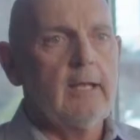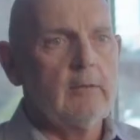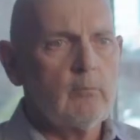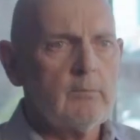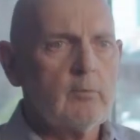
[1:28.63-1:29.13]

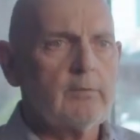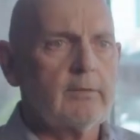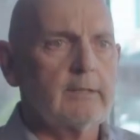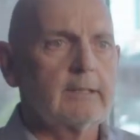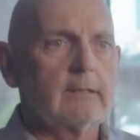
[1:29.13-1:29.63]
And one more
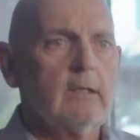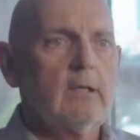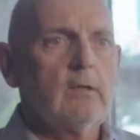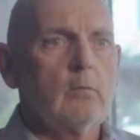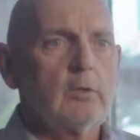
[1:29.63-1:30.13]
thing,
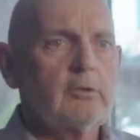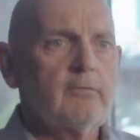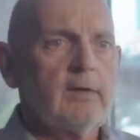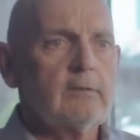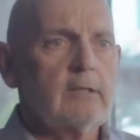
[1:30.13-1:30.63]
once
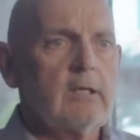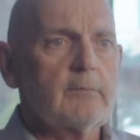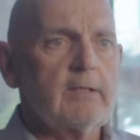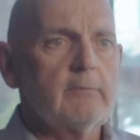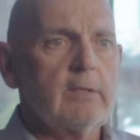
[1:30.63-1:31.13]
you've found a
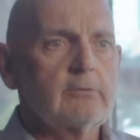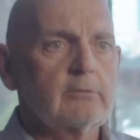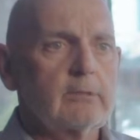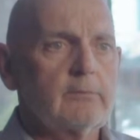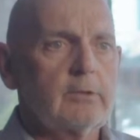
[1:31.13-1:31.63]
company that
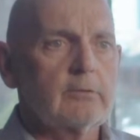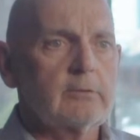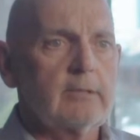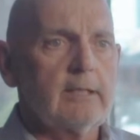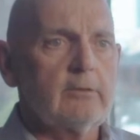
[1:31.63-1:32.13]
measures up to your
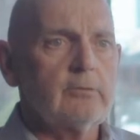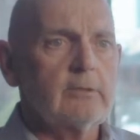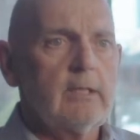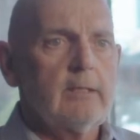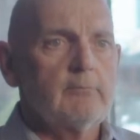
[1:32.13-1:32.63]

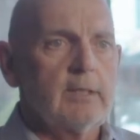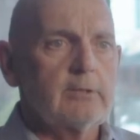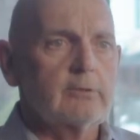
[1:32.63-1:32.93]
standards, make